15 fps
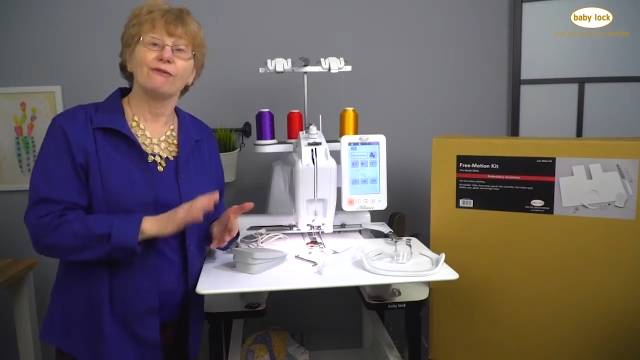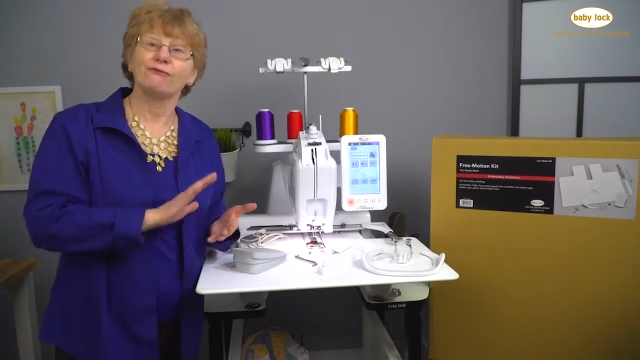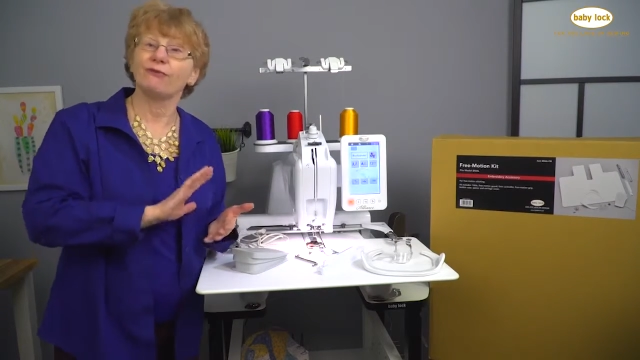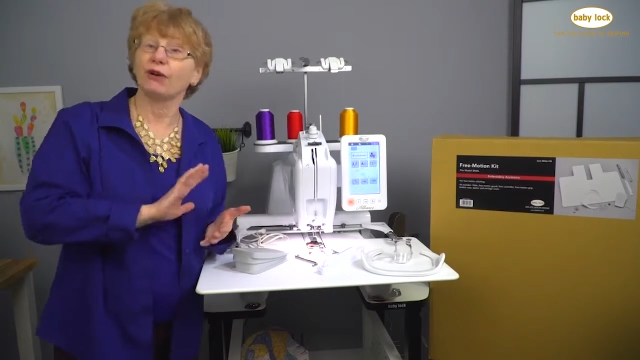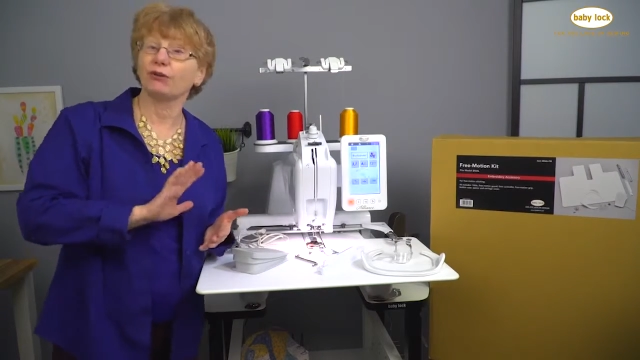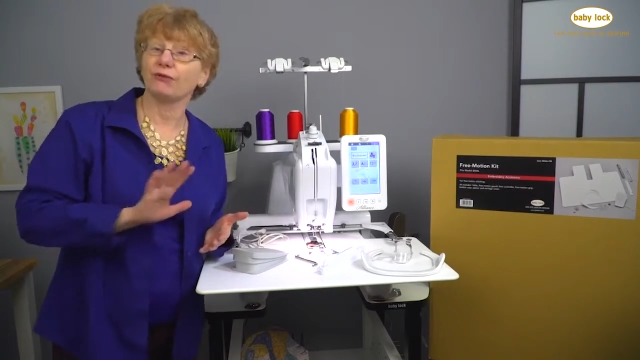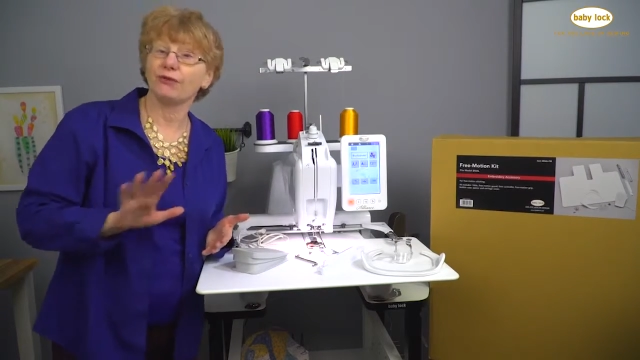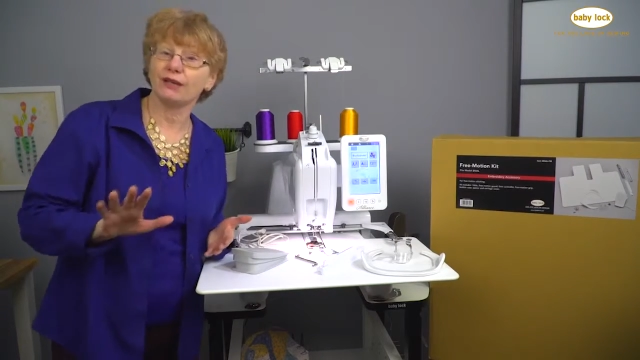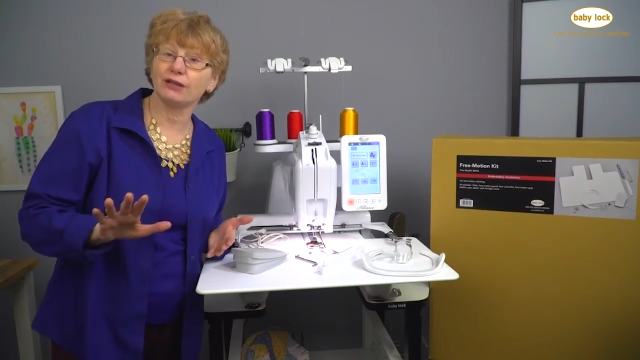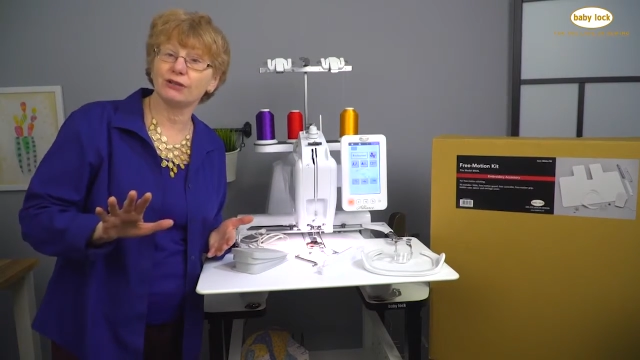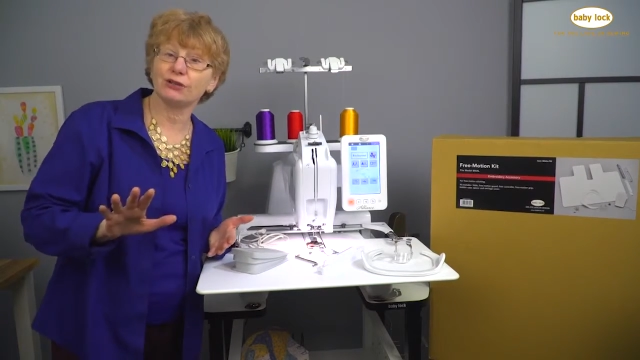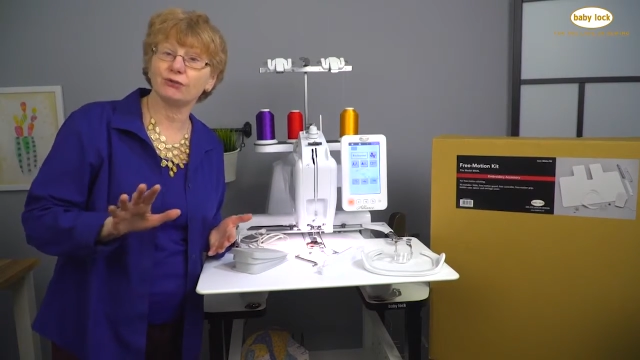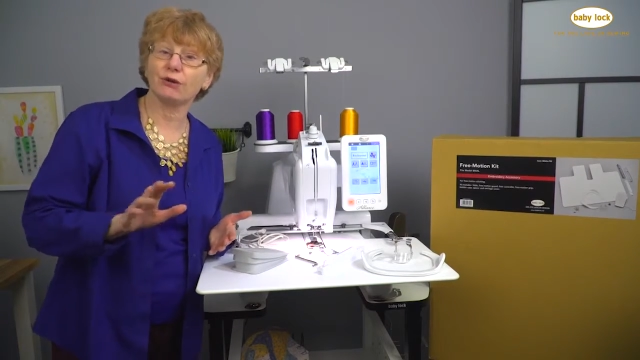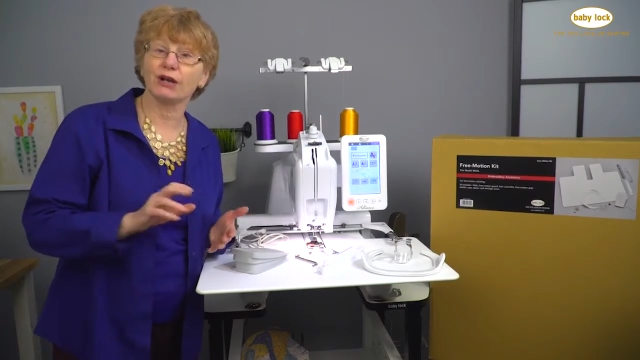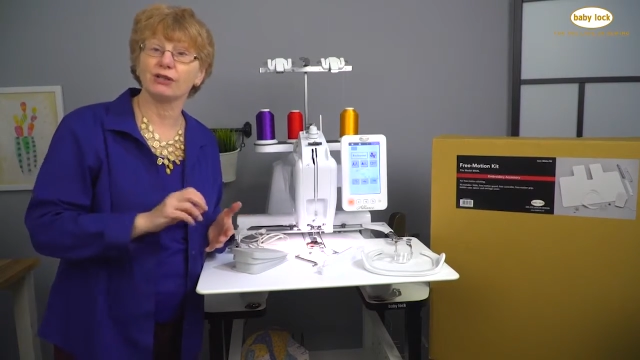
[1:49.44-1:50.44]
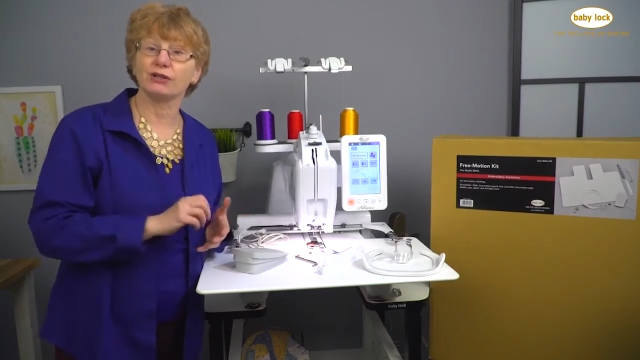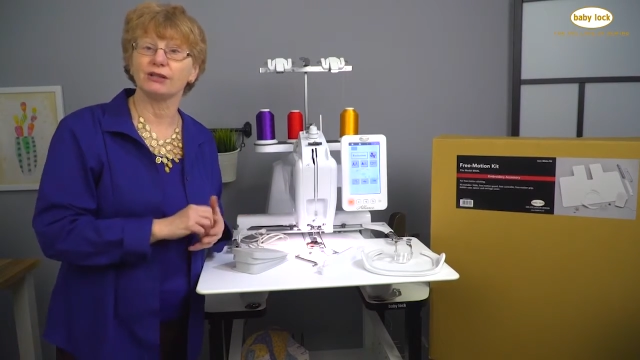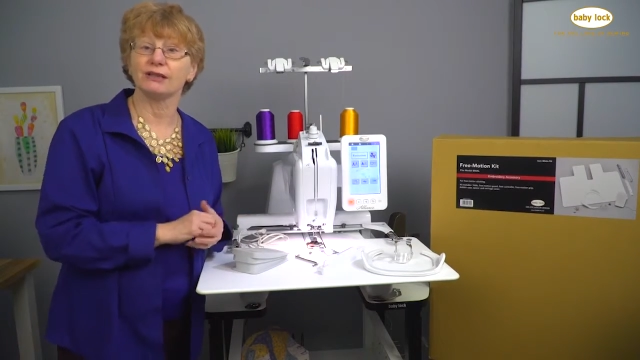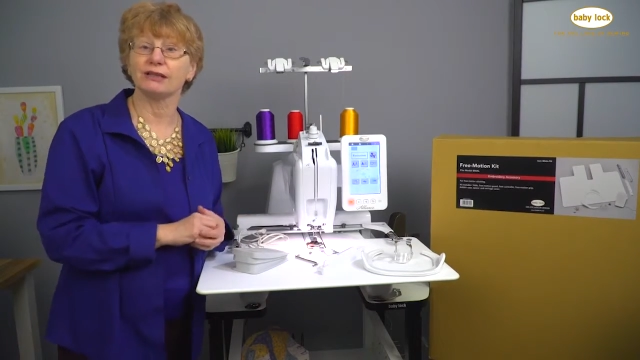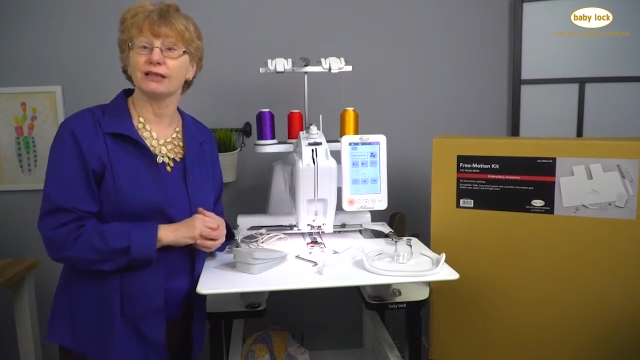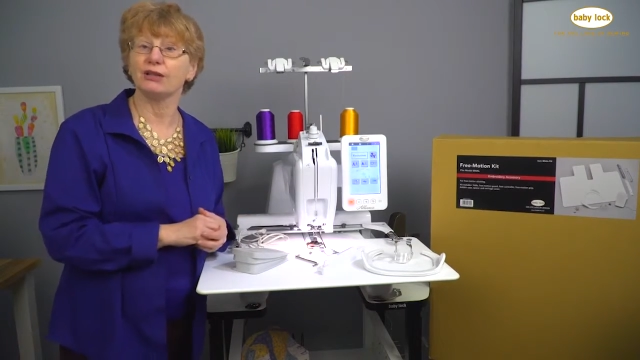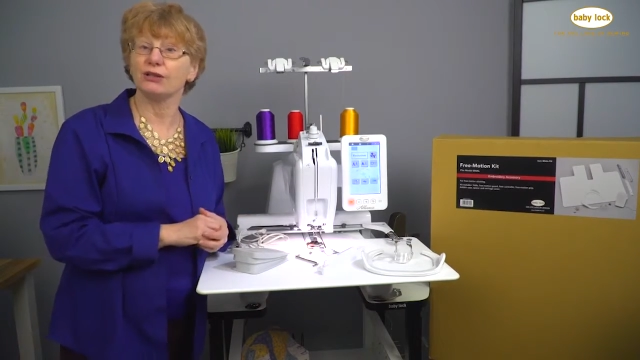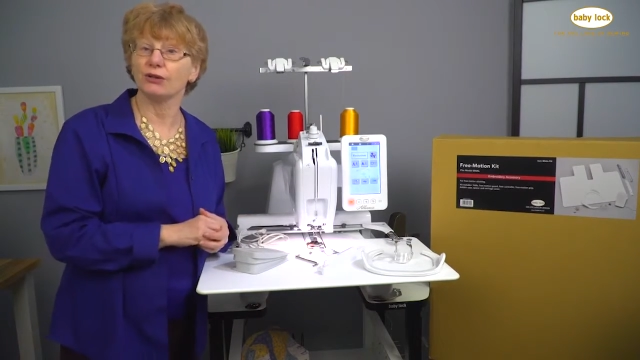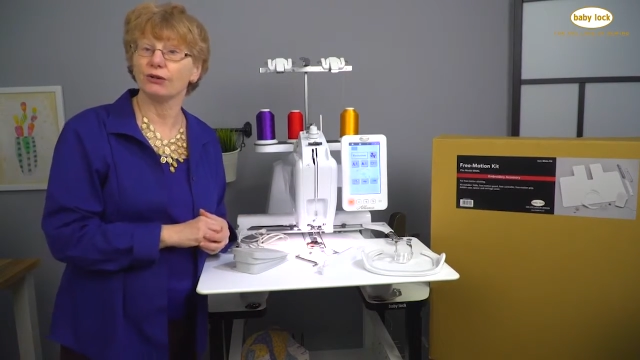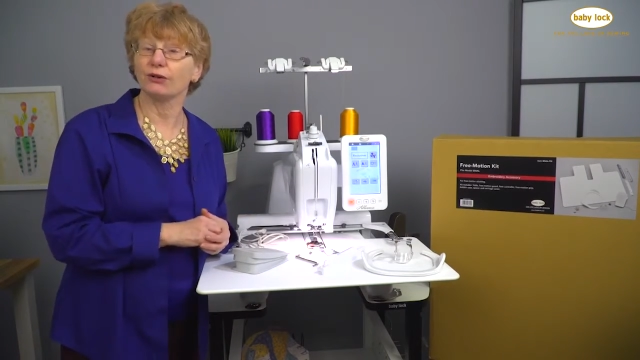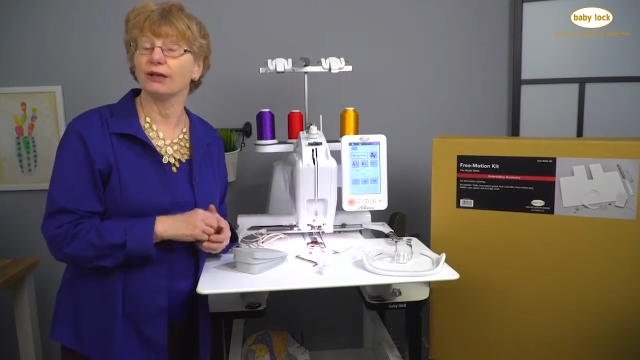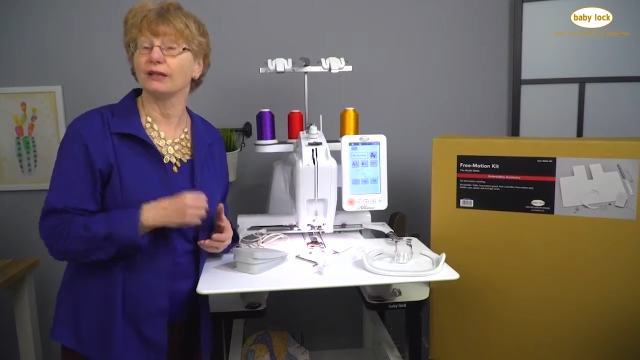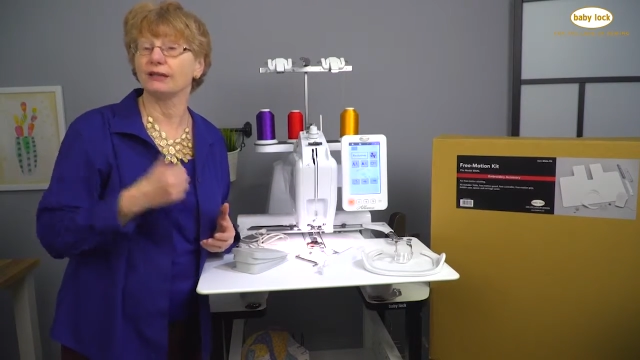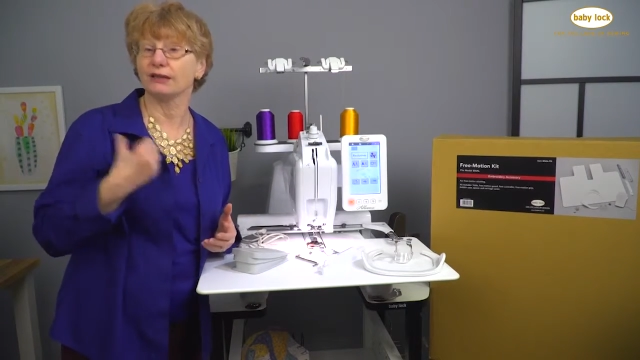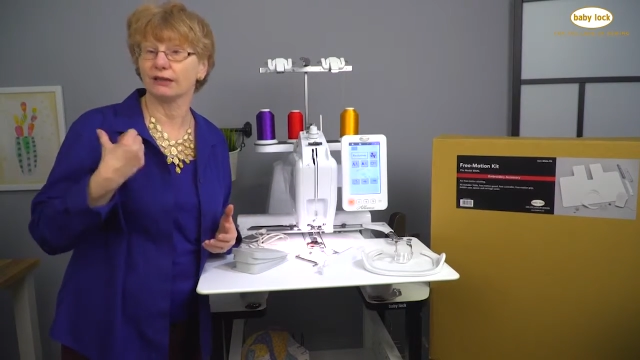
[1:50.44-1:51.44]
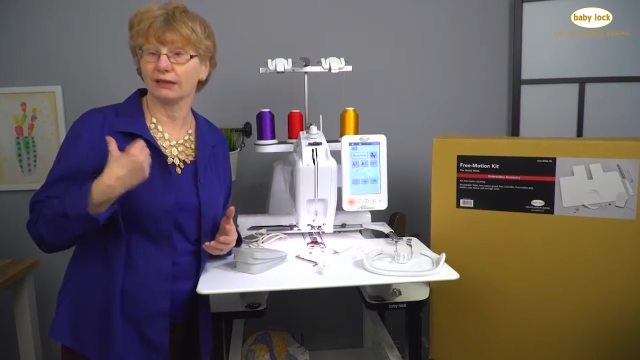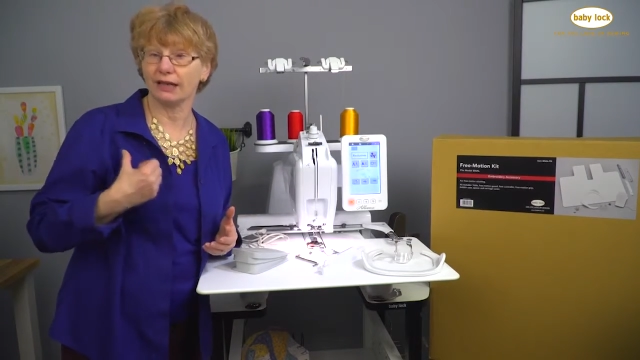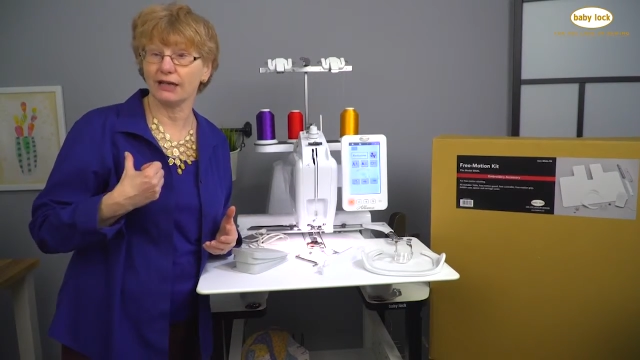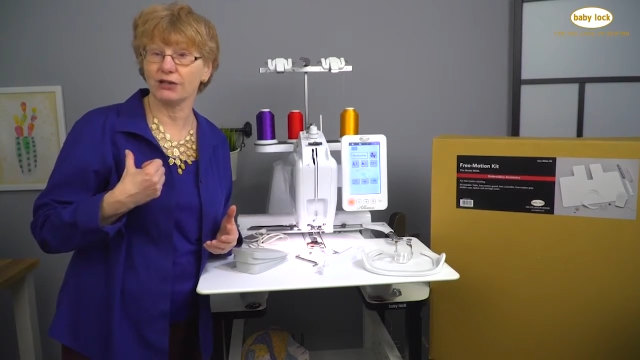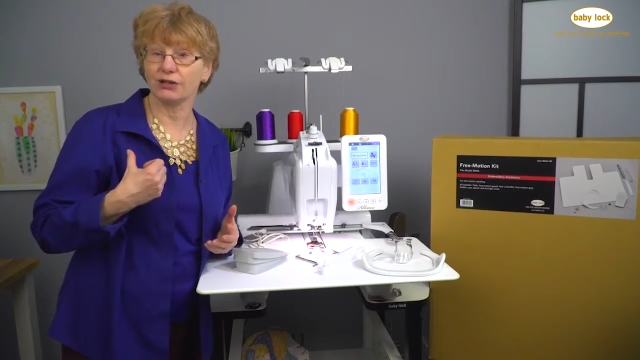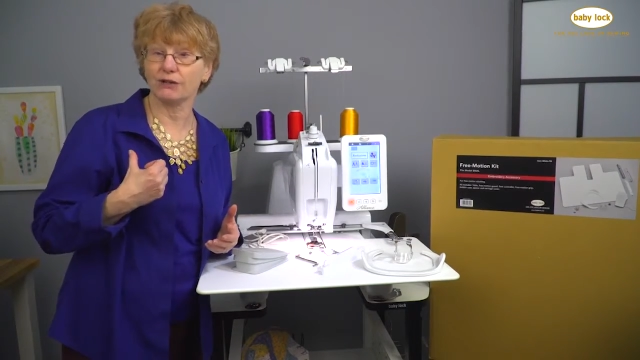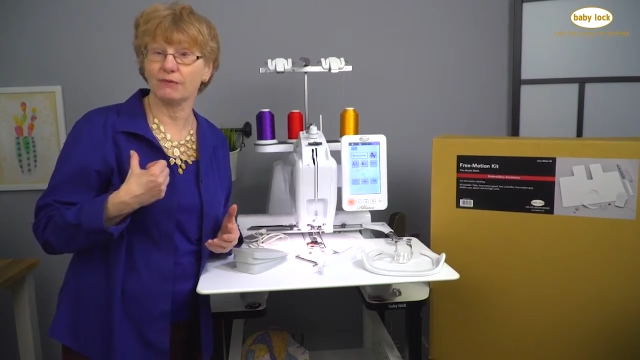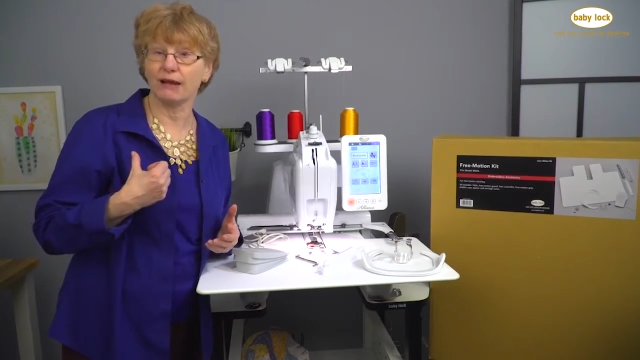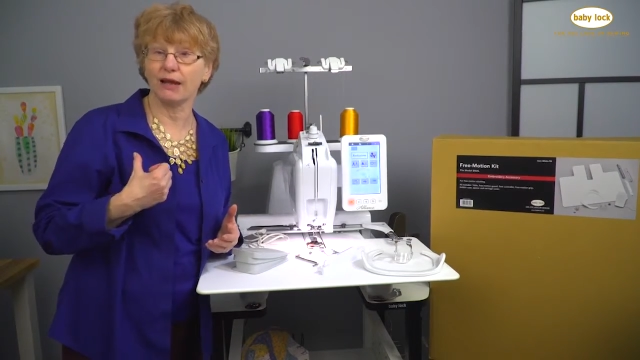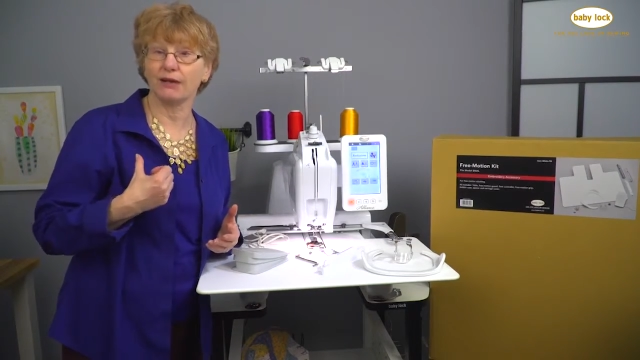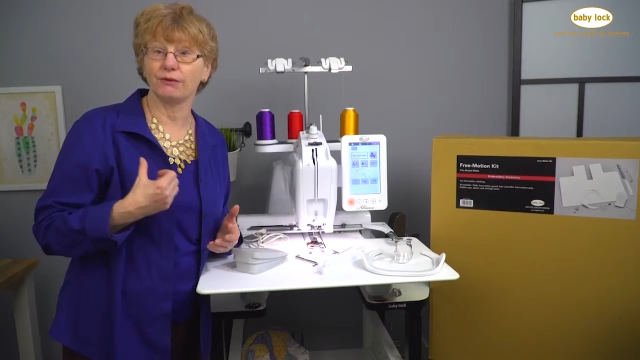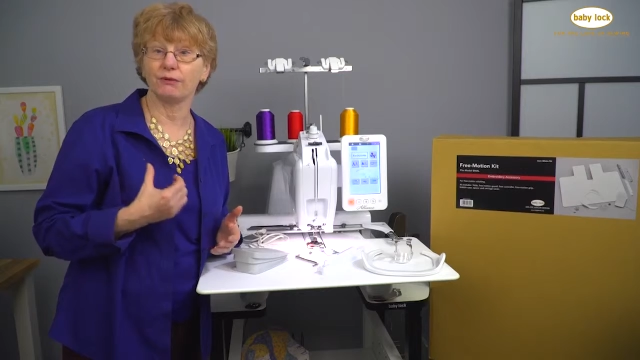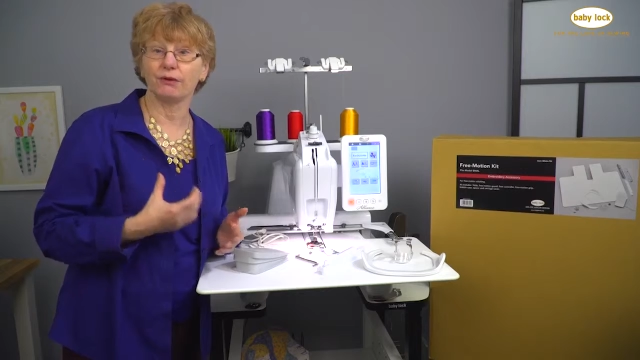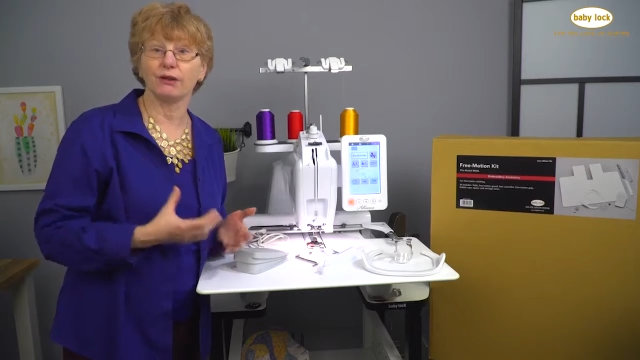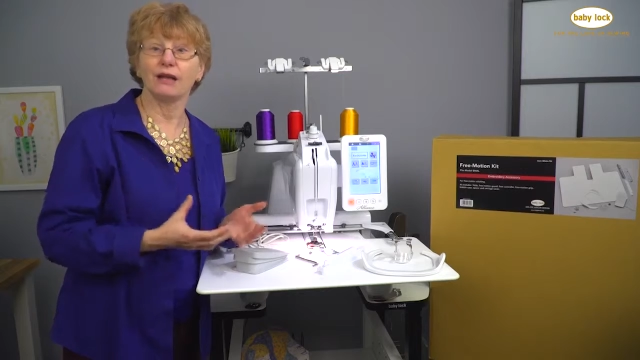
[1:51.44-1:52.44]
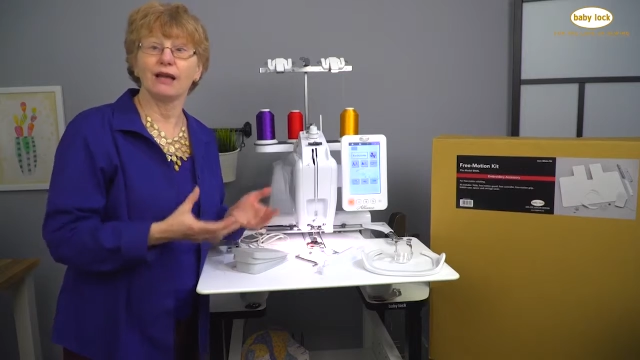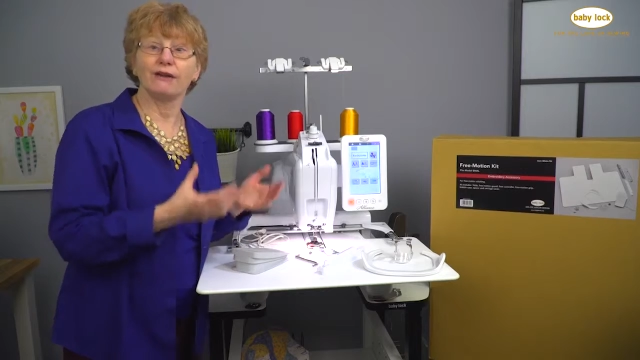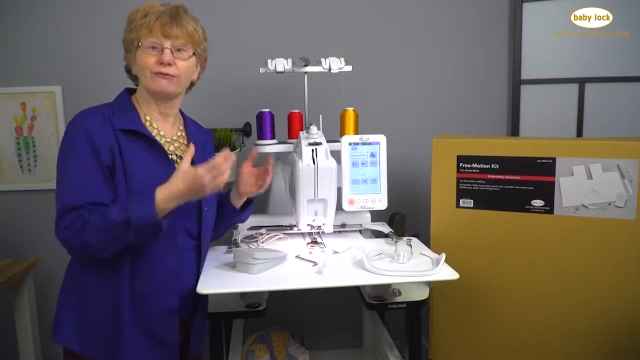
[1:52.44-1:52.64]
Follow the instructions in your installation manual